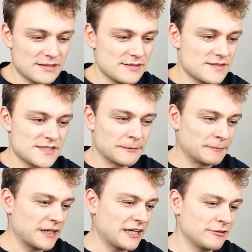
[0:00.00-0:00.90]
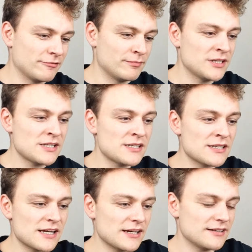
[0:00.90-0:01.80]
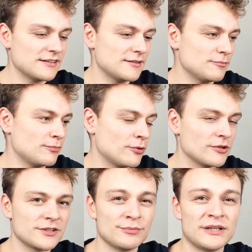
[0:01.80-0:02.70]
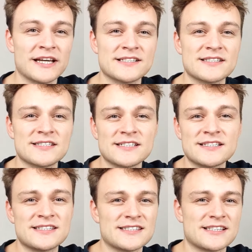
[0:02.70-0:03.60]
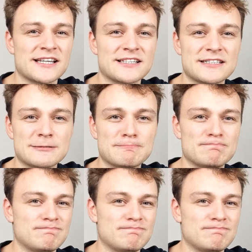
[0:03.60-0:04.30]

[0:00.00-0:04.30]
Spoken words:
some kind of mini portable ACs that